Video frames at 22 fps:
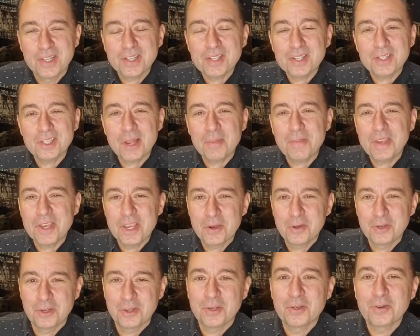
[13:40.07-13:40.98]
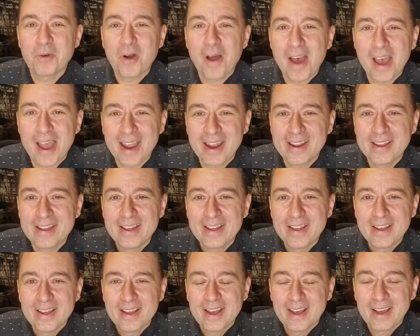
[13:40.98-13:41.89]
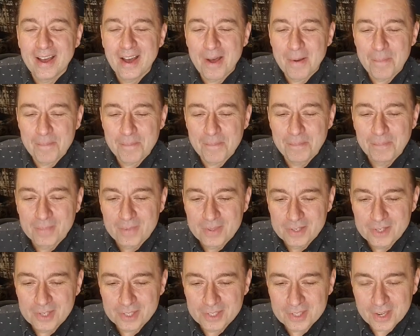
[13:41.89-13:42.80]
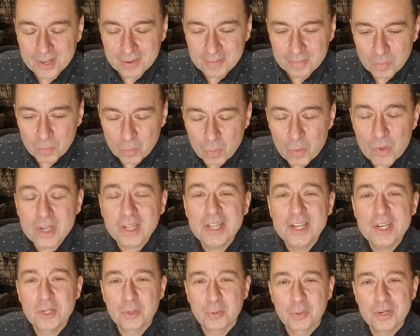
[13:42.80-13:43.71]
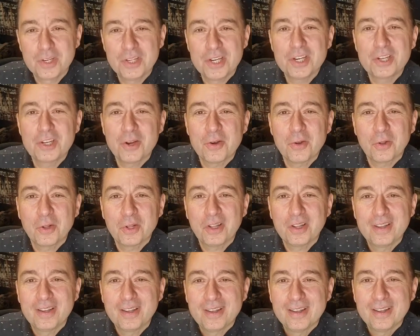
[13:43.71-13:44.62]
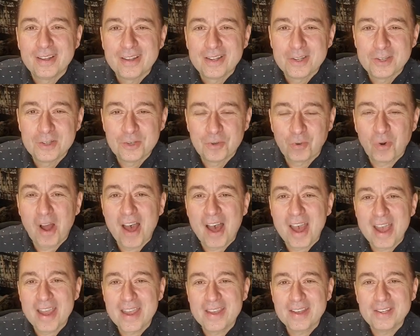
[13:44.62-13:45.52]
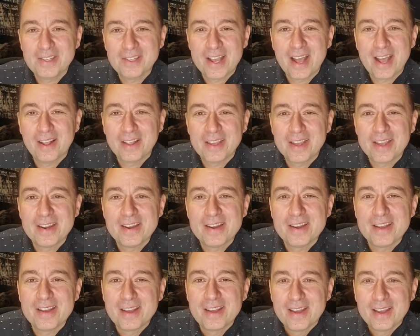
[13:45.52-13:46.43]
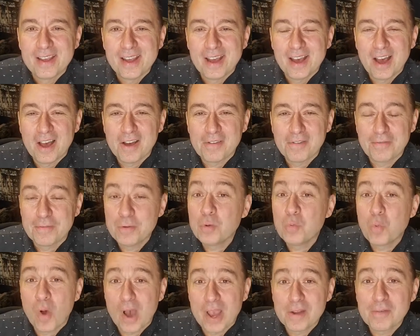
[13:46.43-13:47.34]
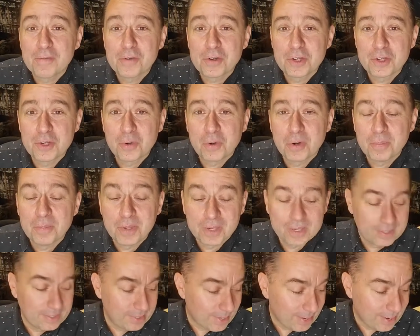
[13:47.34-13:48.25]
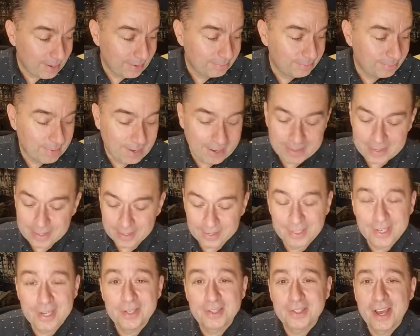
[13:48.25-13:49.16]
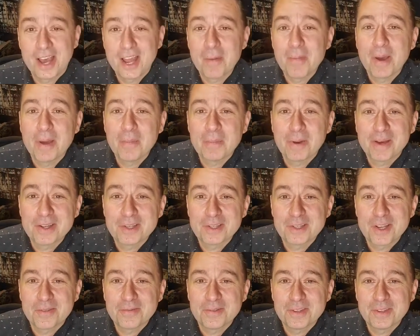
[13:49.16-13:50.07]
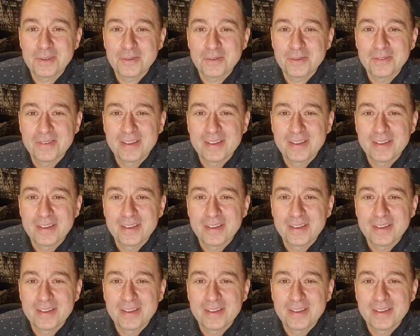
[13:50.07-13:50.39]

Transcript: This is something you should try. Just a really traditional, dry Italian food wine for sure. But I think it tastes dynamite by itself too.